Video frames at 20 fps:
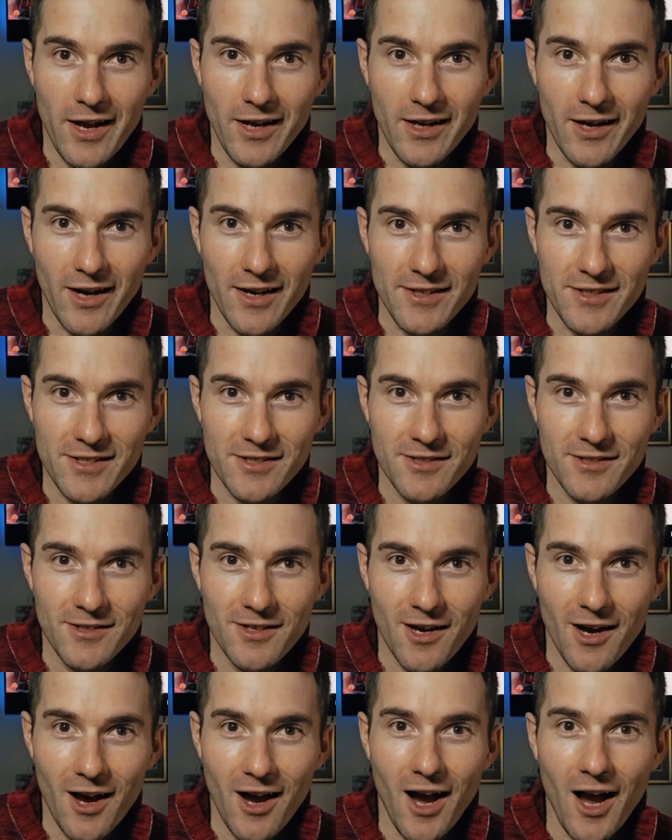Hey
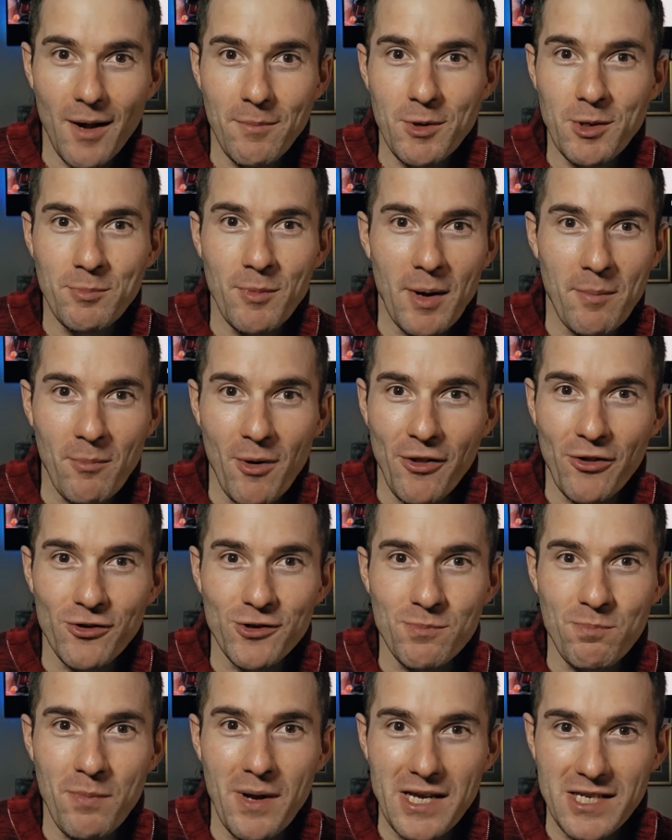guys, I'm in my
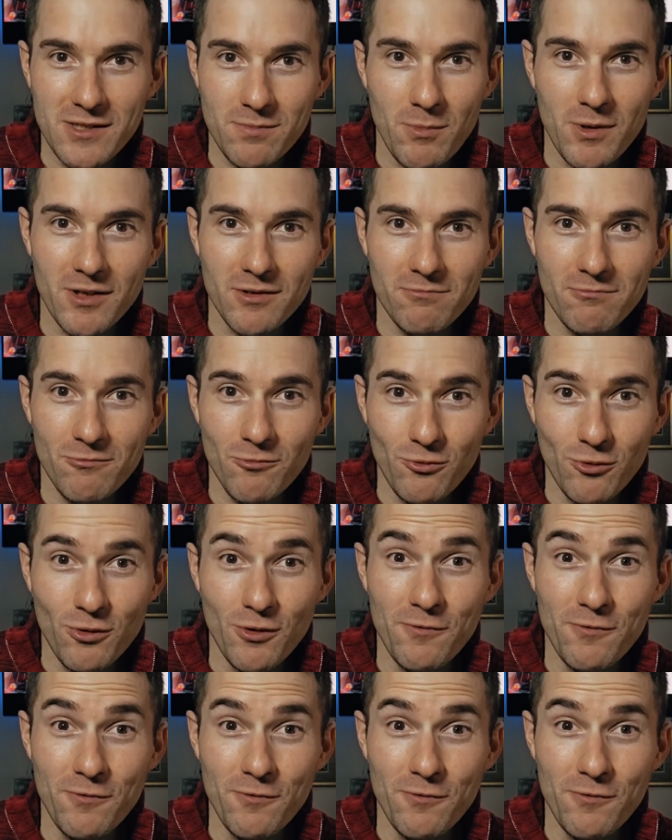mother's basement